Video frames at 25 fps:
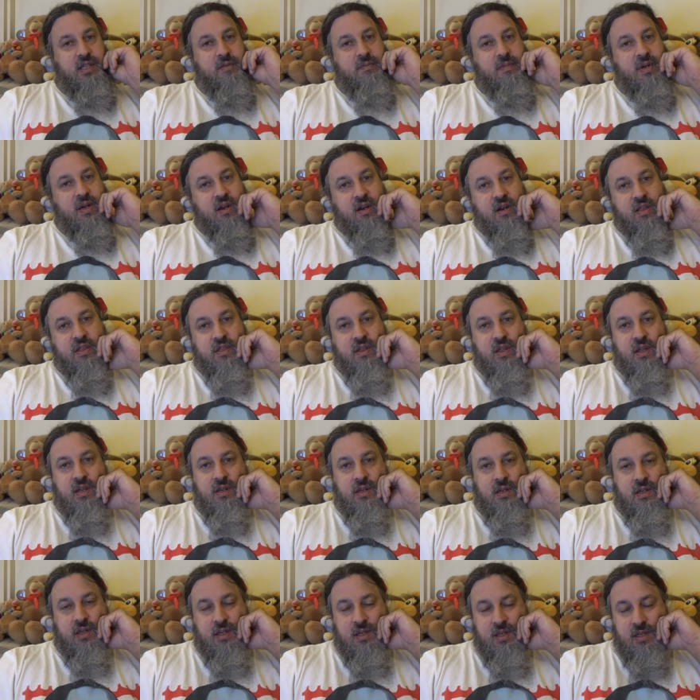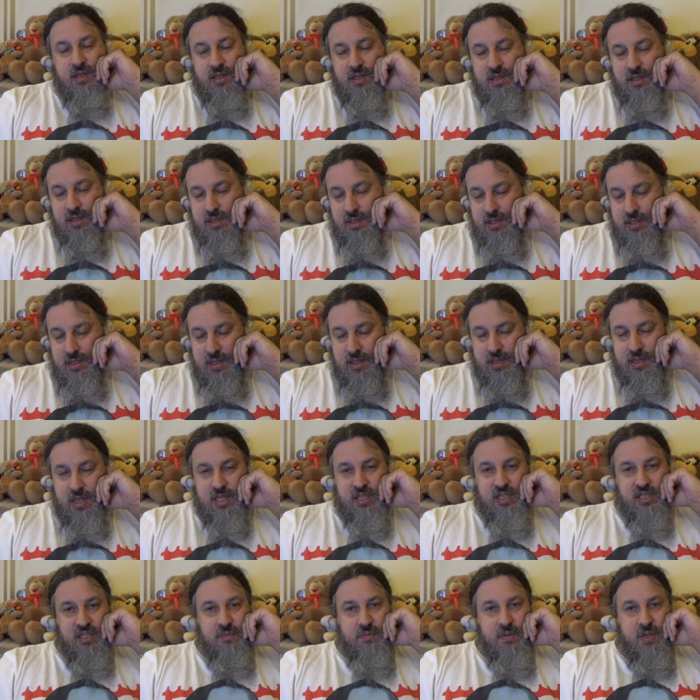marathon, and
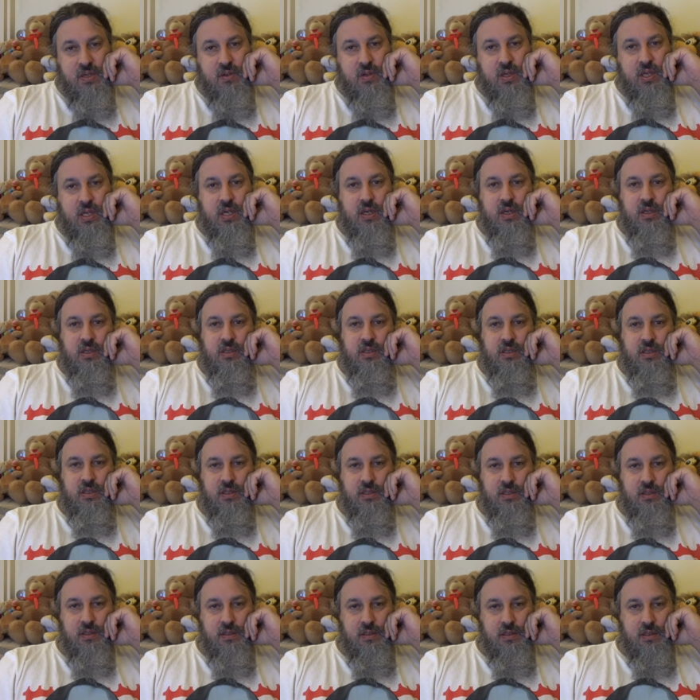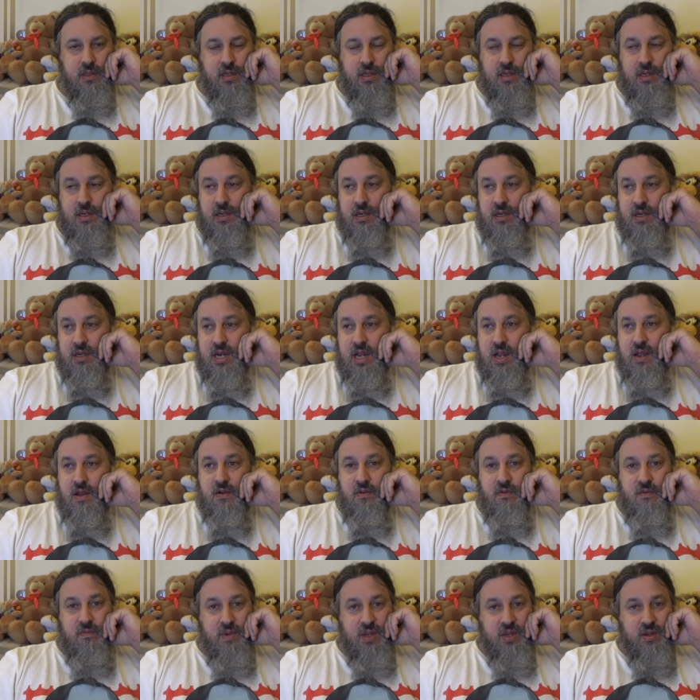that's my New Year's. And
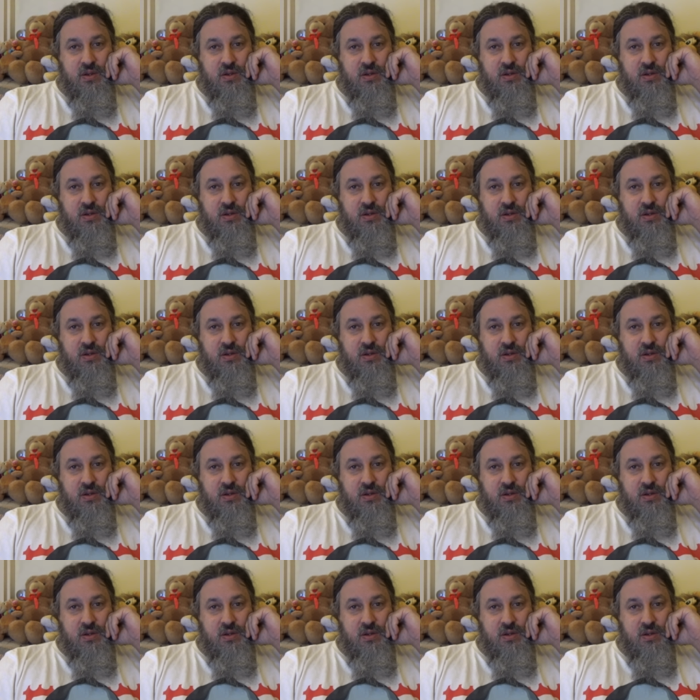now my New